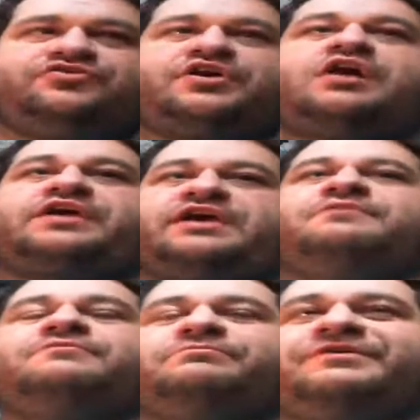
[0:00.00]
So, okay,
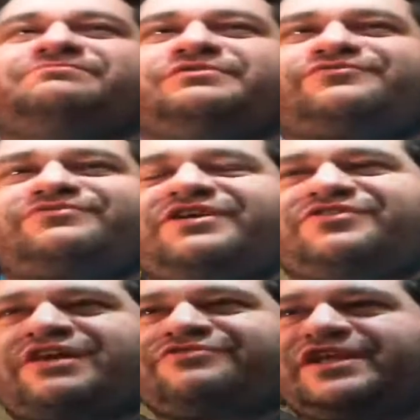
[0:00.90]

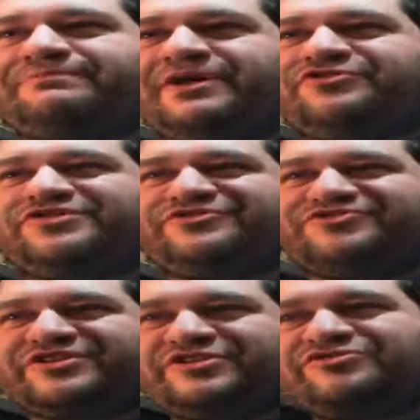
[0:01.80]
because I've got a bunch
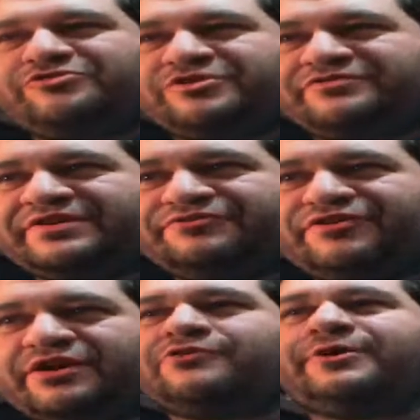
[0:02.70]
of short little
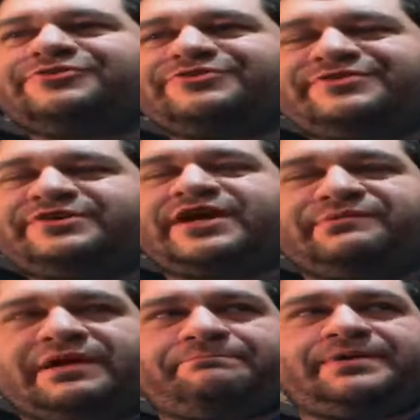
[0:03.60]
fun questions here
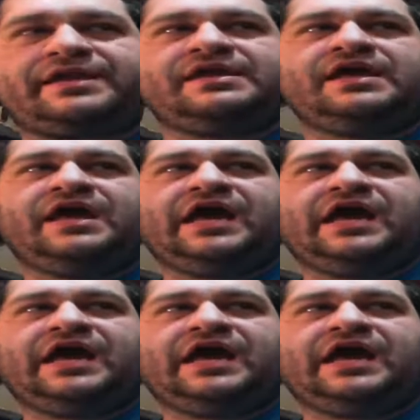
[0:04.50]
coming up, but